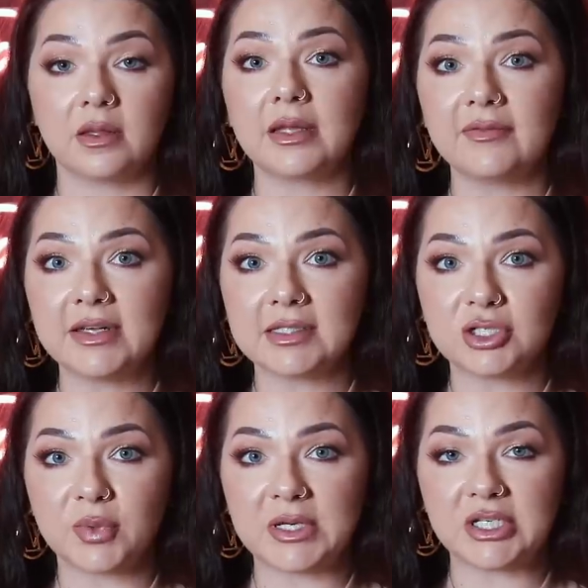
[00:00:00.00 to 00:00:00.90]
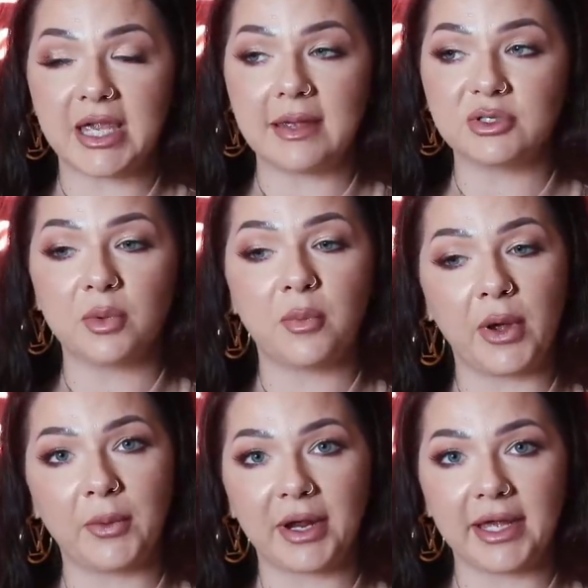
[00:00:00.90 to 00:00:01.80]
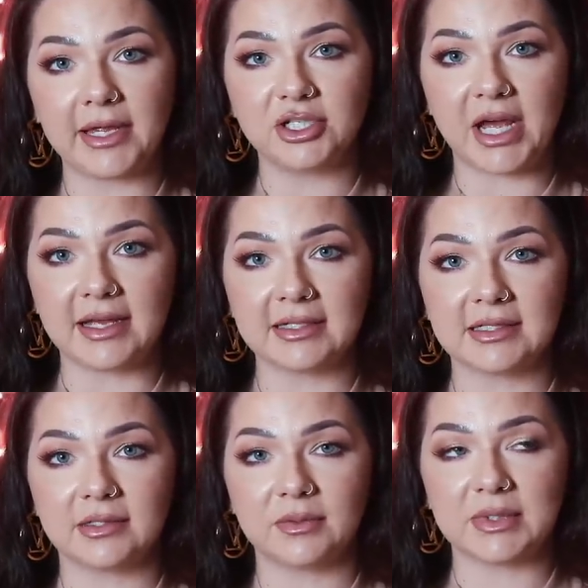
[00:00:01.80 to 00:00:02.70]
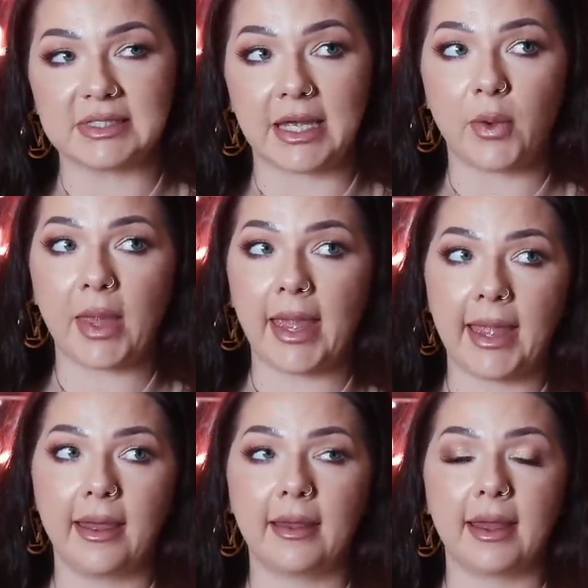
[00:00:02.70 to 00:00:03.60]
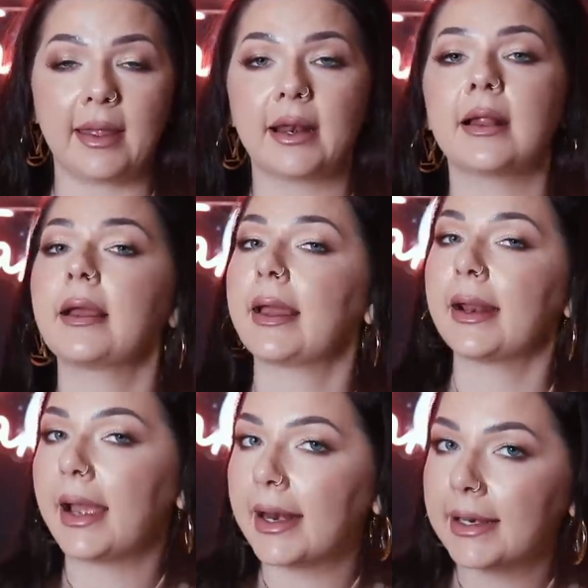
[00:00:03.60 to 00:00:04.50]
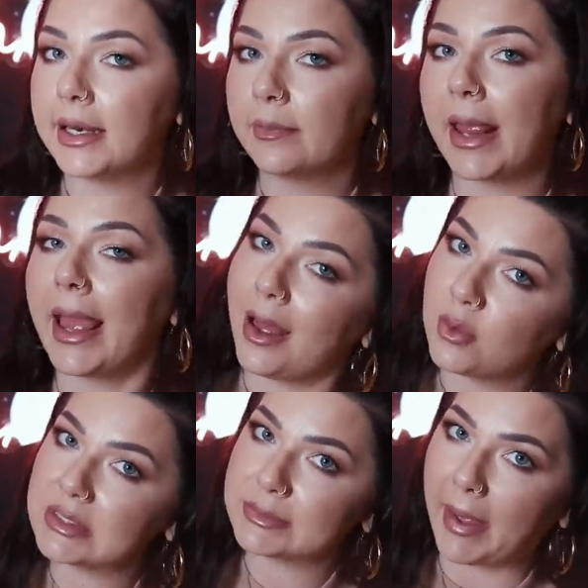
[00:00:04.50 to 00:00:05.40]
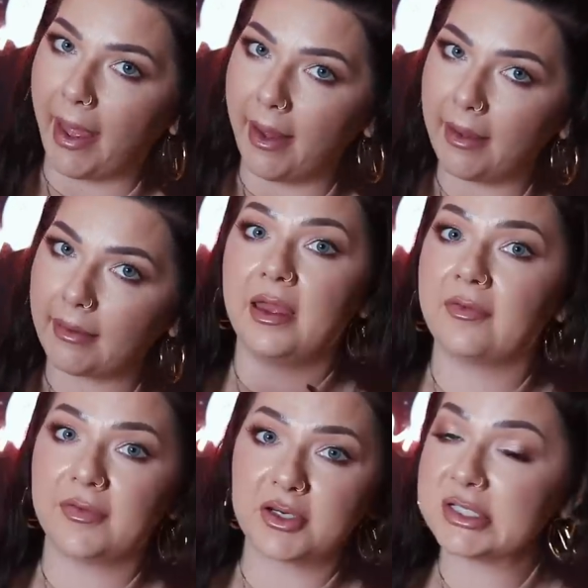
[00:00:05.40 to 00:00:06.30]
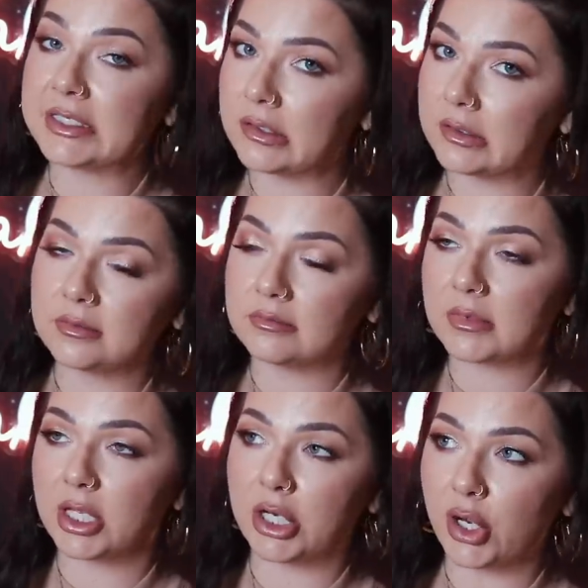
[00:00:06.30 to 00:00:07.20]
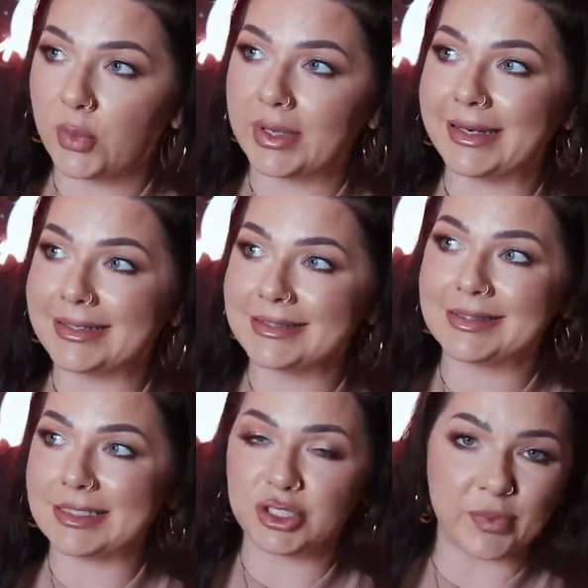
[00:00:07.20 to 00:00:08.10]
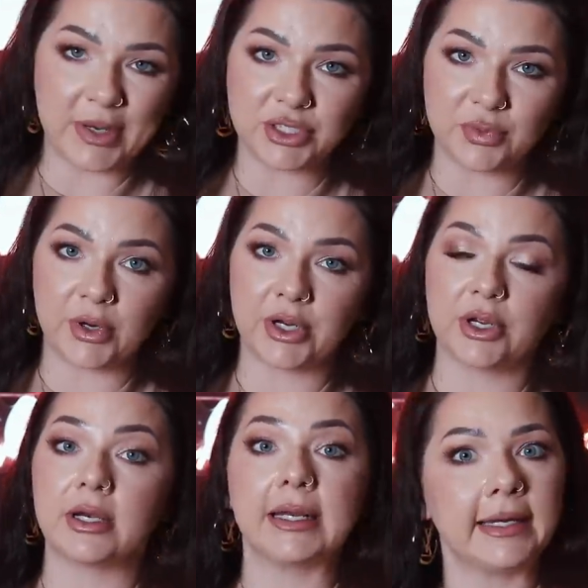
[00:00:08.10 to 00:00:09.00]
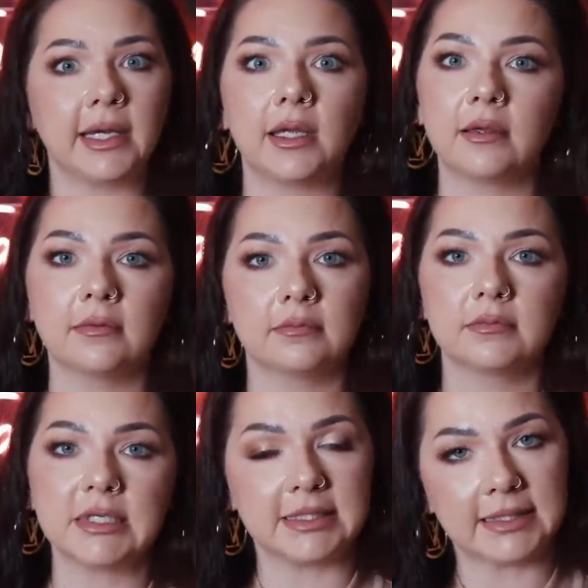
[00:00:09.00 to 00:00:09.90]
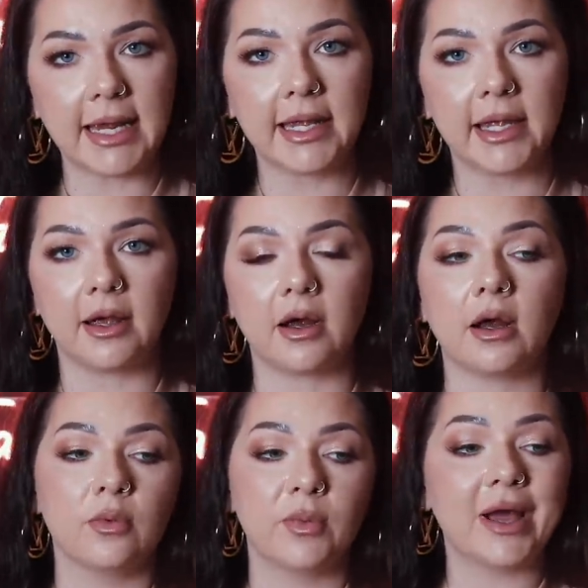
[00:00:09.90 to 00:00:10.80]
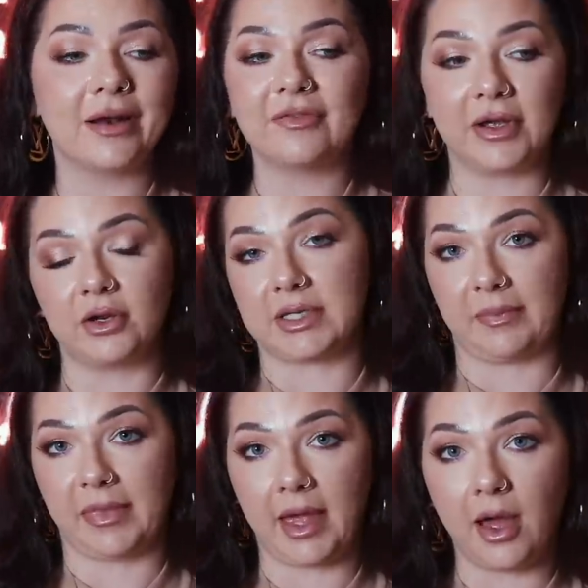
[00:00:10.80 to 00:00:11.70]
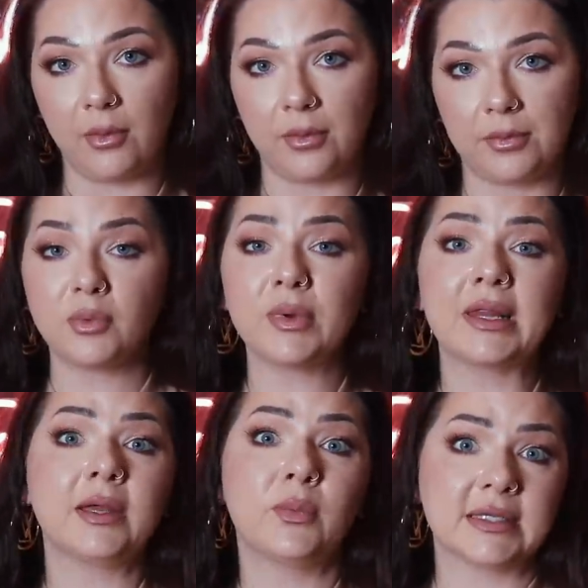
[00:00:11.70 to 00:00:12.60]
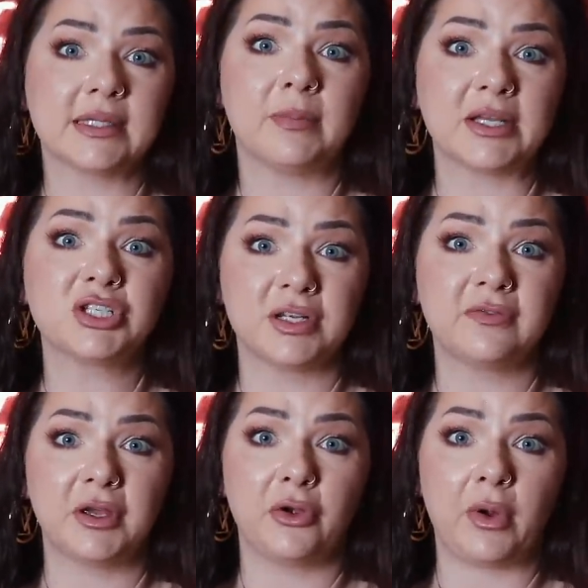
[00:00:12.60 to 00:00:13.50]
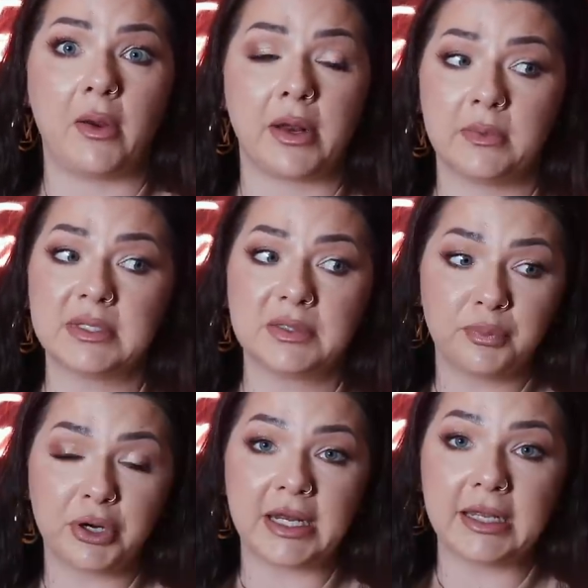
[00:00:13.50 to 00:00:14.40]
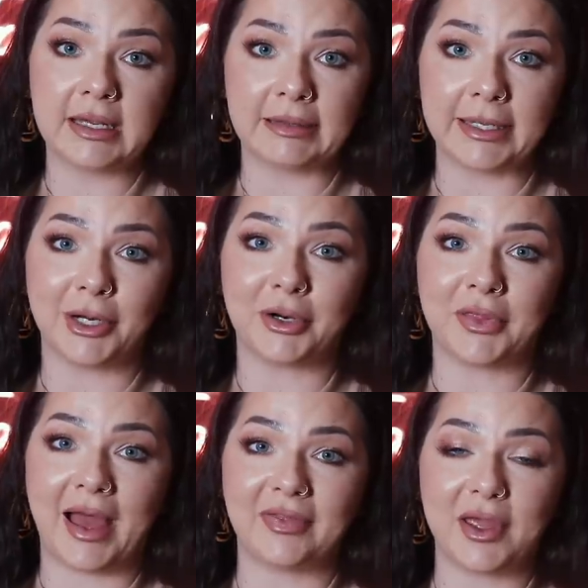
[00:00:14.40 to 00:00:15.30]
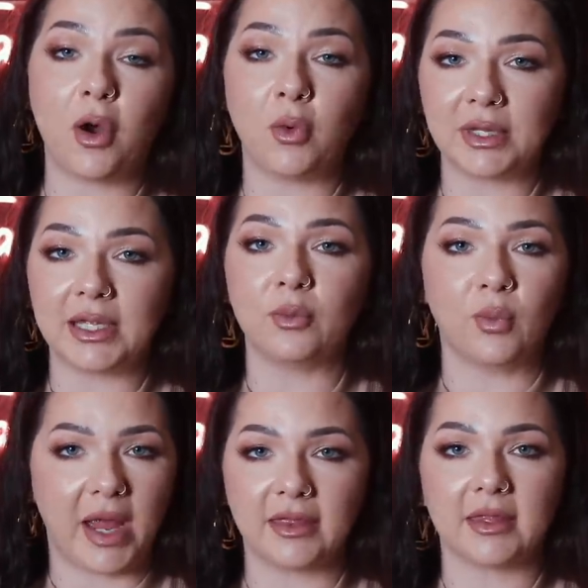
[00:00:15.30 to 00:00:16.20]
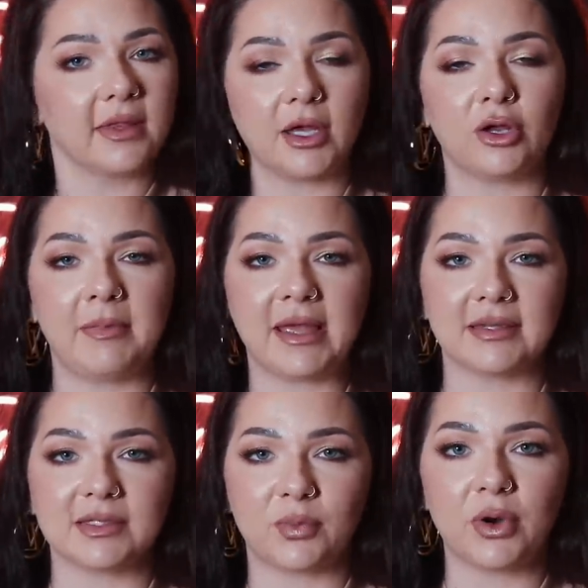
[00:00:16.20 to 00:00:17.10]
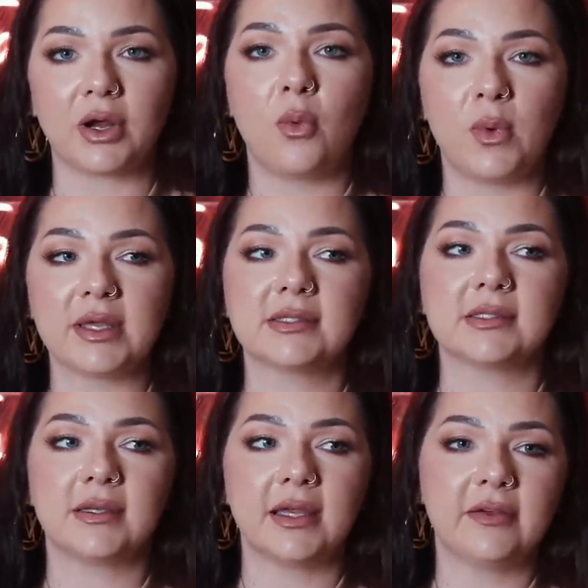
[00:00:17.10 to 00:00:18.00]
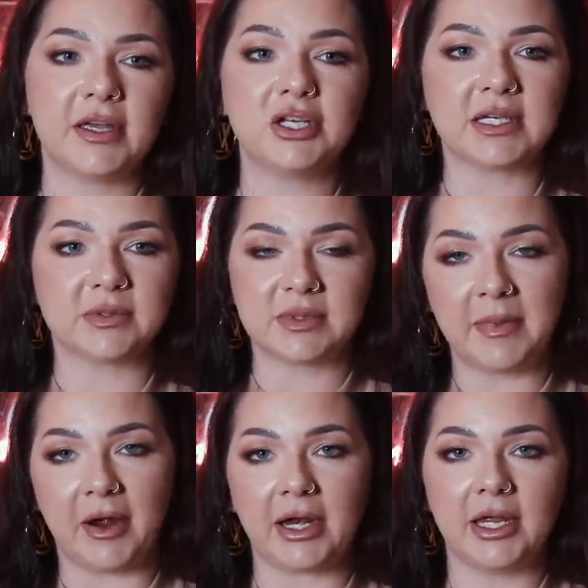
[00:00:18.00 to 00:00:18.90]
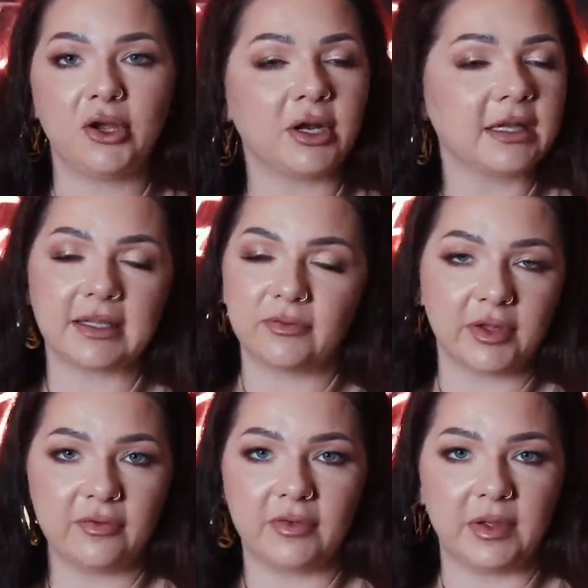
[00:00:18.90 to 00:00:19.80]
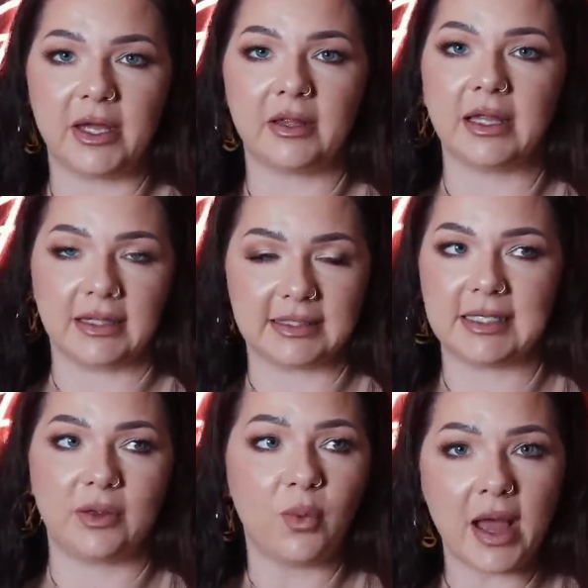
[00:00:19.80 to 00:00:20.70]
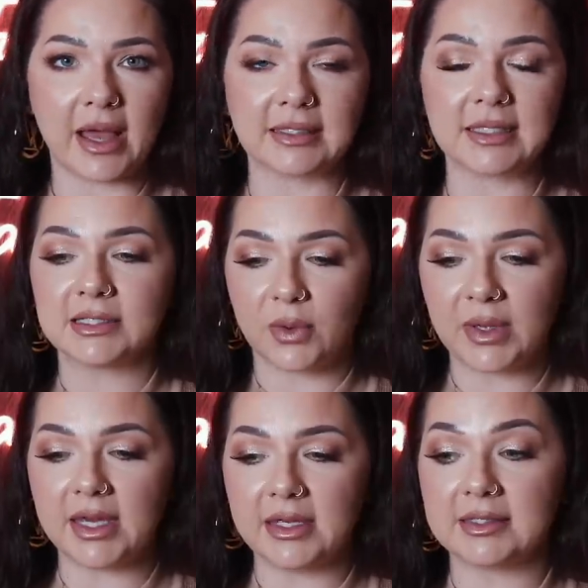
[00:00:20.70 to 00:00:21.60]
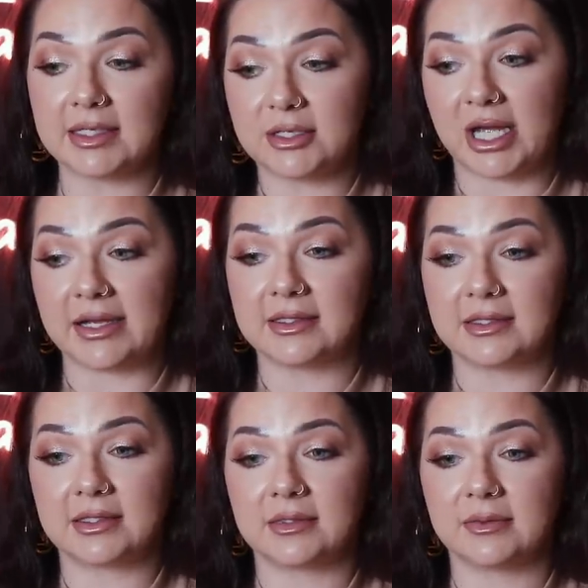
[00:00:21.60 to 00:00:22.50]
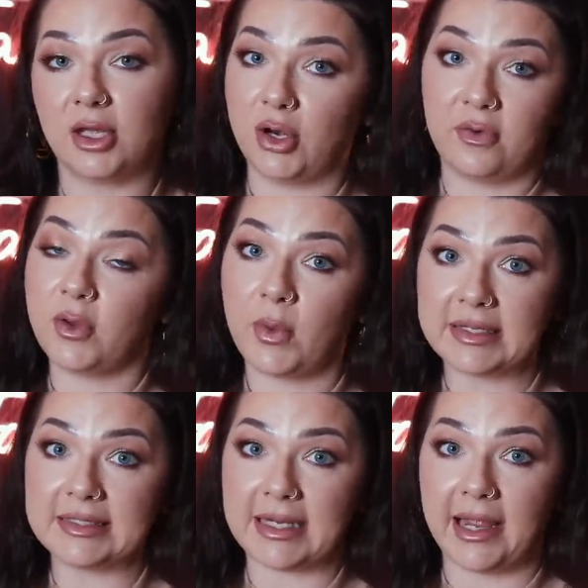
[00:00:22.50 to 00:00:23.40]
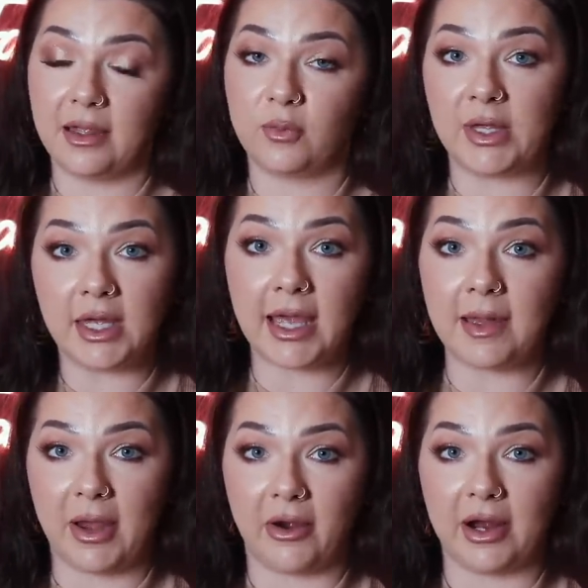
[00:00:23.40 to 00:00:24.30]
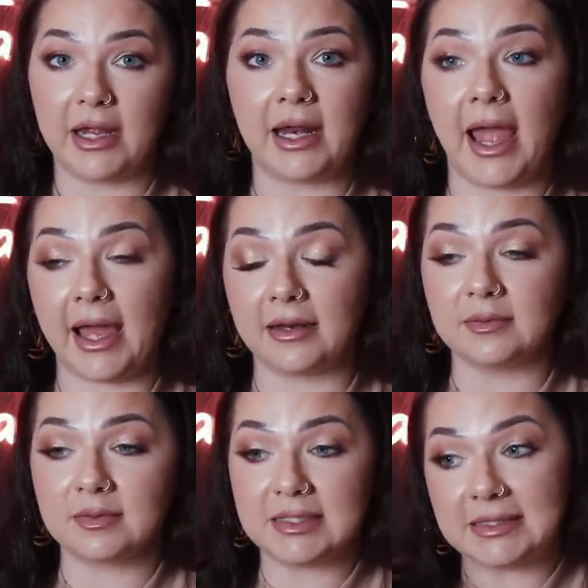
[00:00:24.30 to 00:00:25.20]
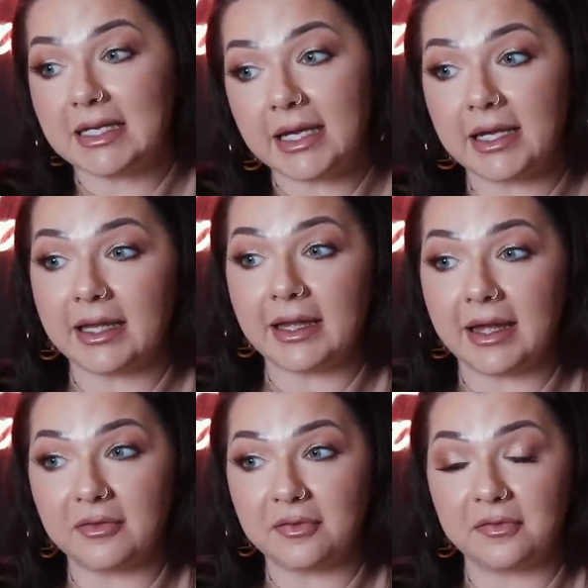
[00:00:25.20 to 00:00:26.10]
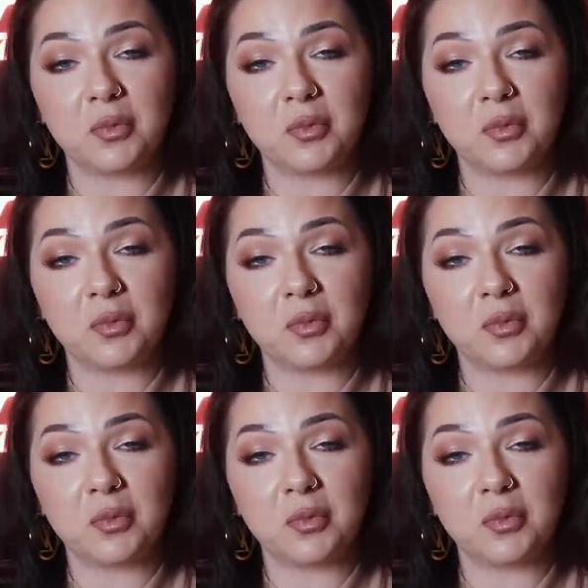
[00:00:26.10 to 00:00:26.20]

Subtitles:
The living situation came to a point where Ejaz was like, "Okay, I'm gonna kind of need my house back. If you're still, you know, in a situation where you're needing to stay here, we gotta figure something out." There really wasn't much to figure out. It was pretty clear that the only way that they could make this work was if Ejaz was married. He couldn't live with a female unless he was. So he suggests, "You know, if you want to stay, we can get married and see if